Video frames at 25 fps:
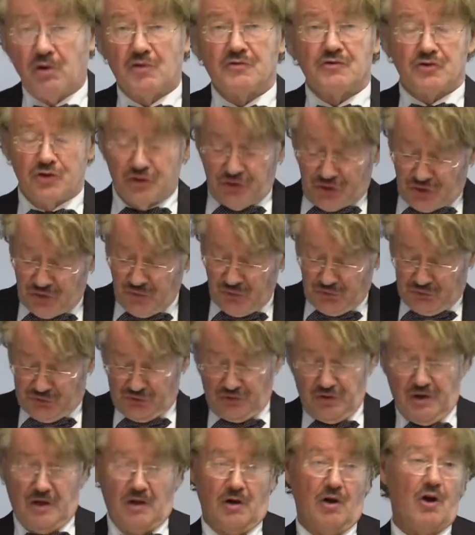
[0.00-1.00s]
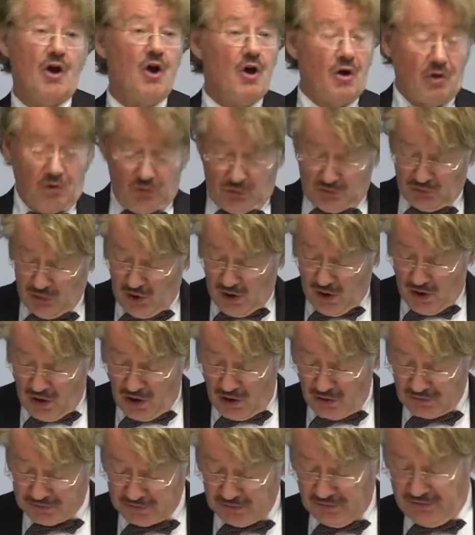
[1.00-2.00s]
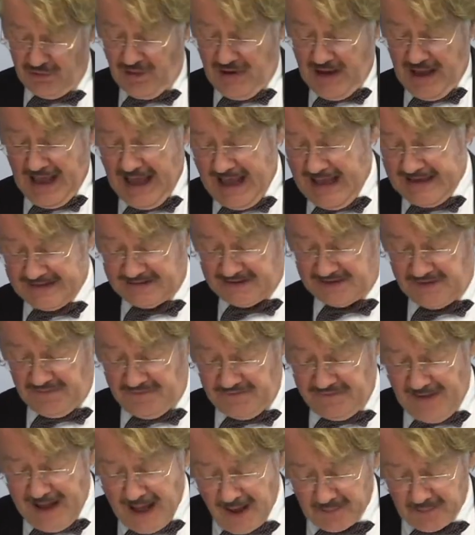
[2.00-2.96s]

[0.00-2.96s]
constitutional God, as Di